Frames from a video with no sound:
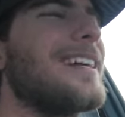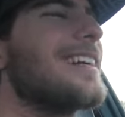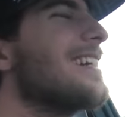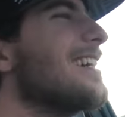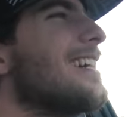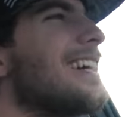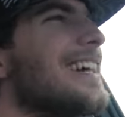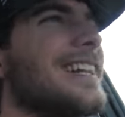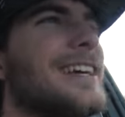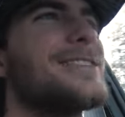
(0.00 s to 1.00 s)

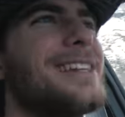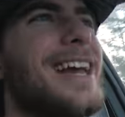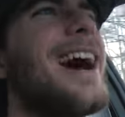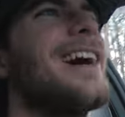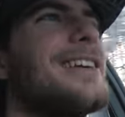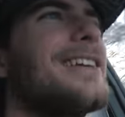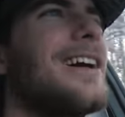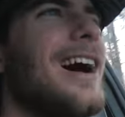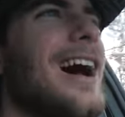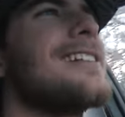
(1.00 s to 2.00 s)
And he goes, "Yeah,
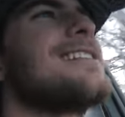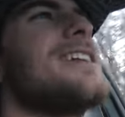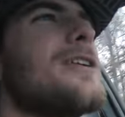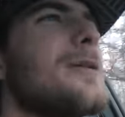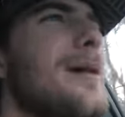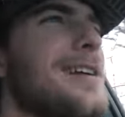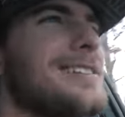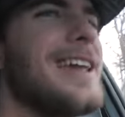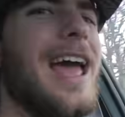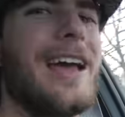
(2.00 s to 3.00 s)
I see your
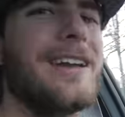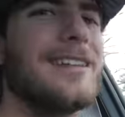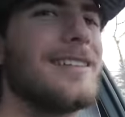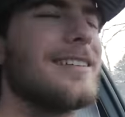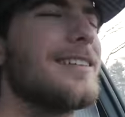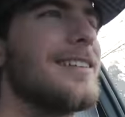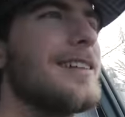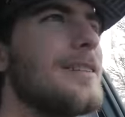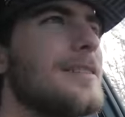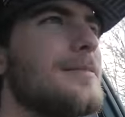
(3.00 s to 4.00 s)

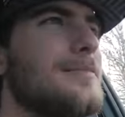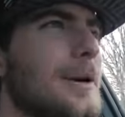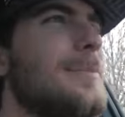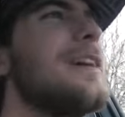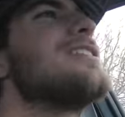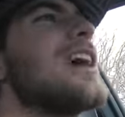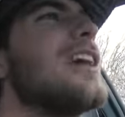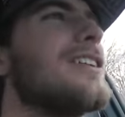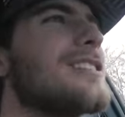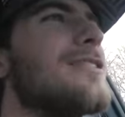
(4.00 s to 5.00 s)
Mustang, but be
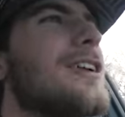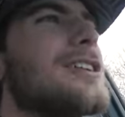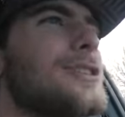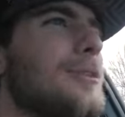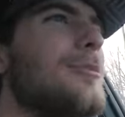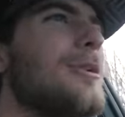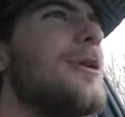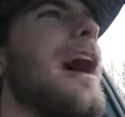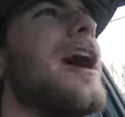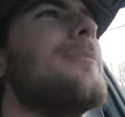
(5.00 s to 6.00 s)
jealous of our
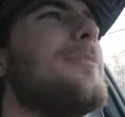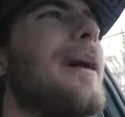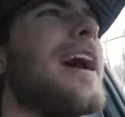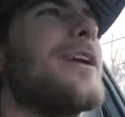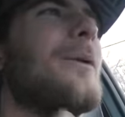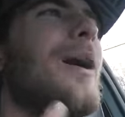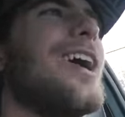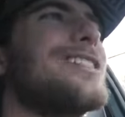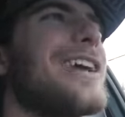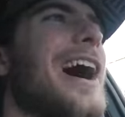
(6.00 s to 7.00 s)
Subaru Outback,
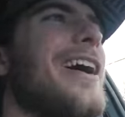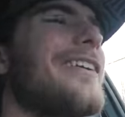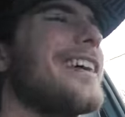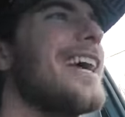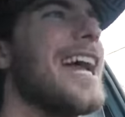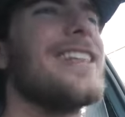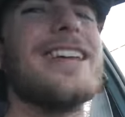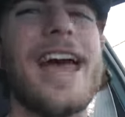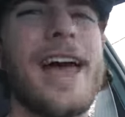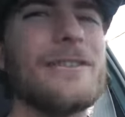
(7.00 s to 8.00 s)
watch out." And
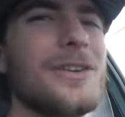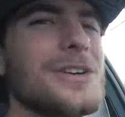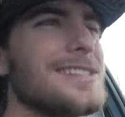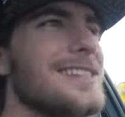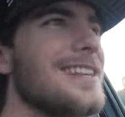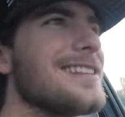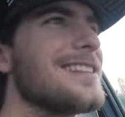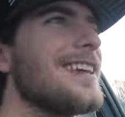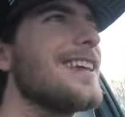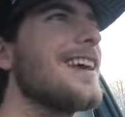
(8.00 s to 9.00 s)
then ever since
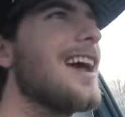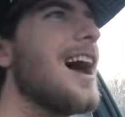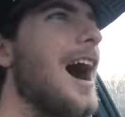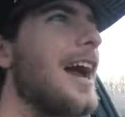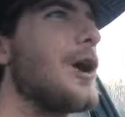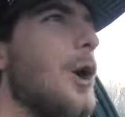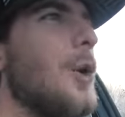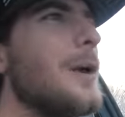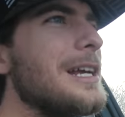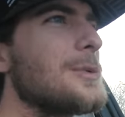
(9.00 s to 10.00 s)
then, I
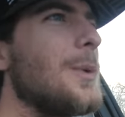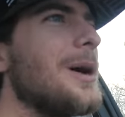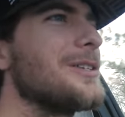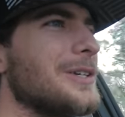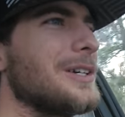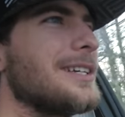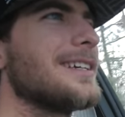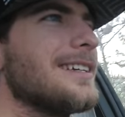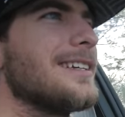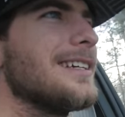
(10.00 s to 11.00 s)
always
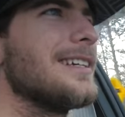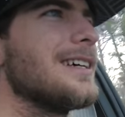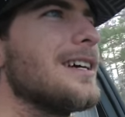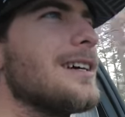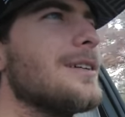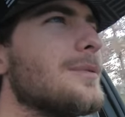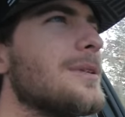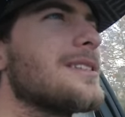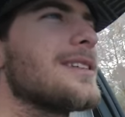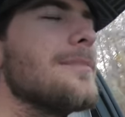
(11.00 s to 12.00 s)
wondered,
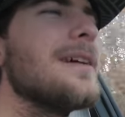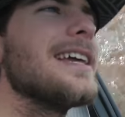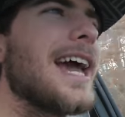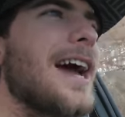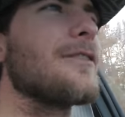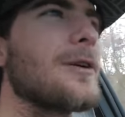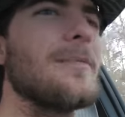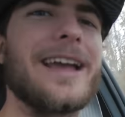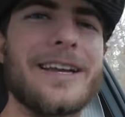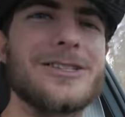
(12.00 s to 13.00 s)
would somebody ever
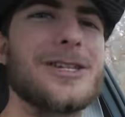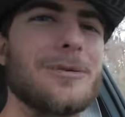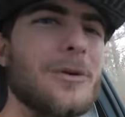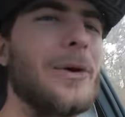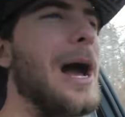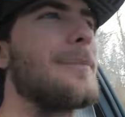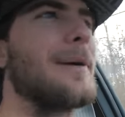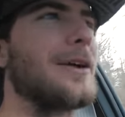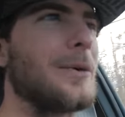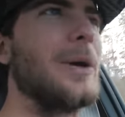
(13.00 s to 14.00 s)
make a Subaru
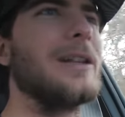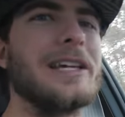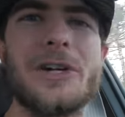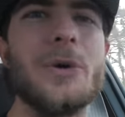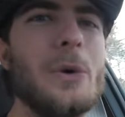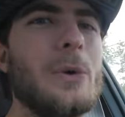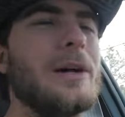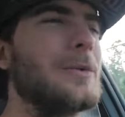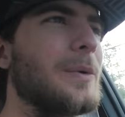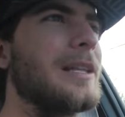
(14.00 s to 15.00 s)
Outback really cool
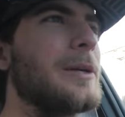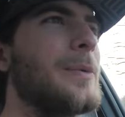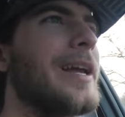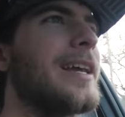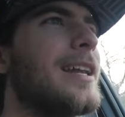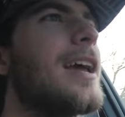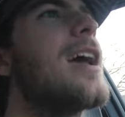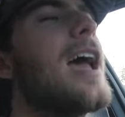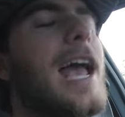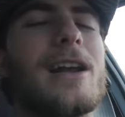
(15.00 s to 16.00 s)
and really wicked?
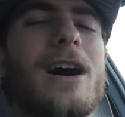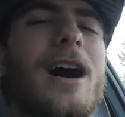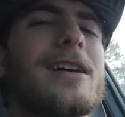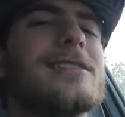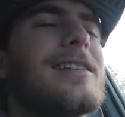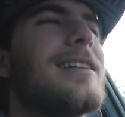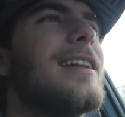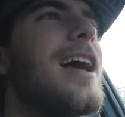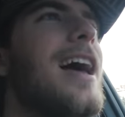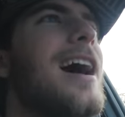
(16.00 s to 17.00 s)
And
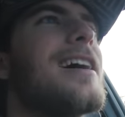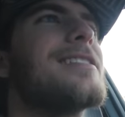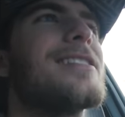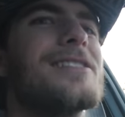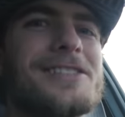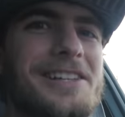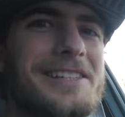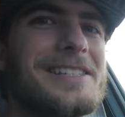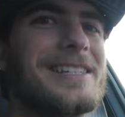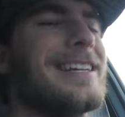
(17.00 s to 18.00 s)
Austin has
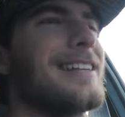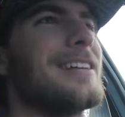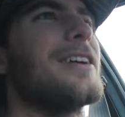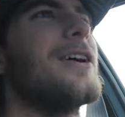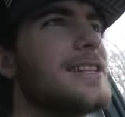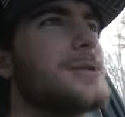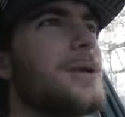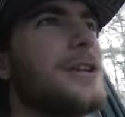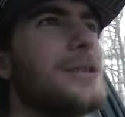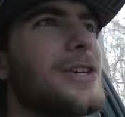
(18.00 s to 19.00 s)
succeeded. This is
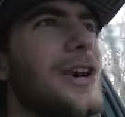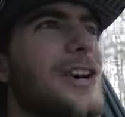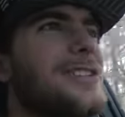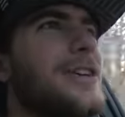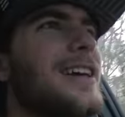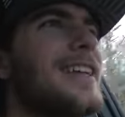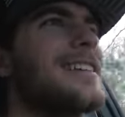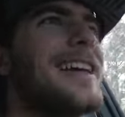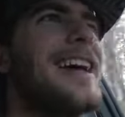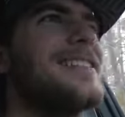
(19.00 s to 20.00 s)
one of those cars though that he
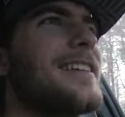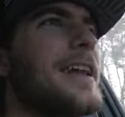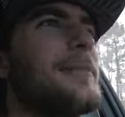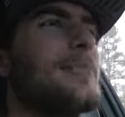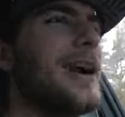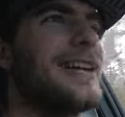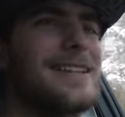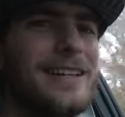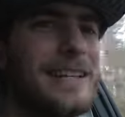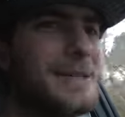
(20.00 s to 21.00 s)
says that it breaks
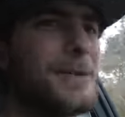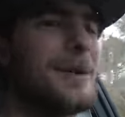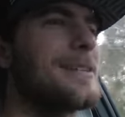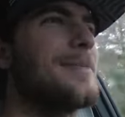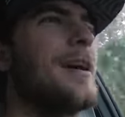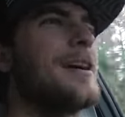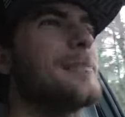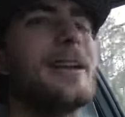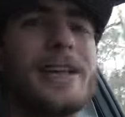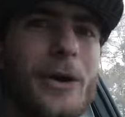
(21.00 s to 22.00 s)
at least once a
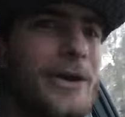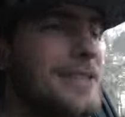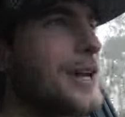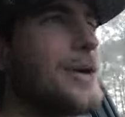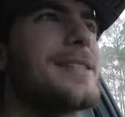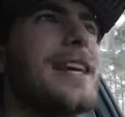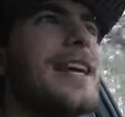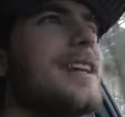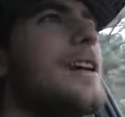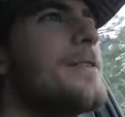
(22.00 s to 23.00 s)
month, but he always goes
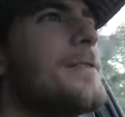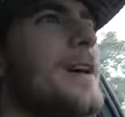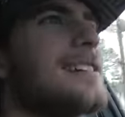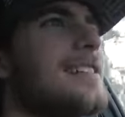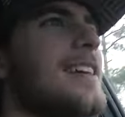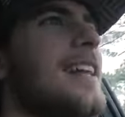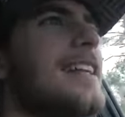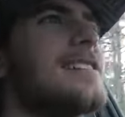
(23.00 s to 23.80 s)
in, fixes it.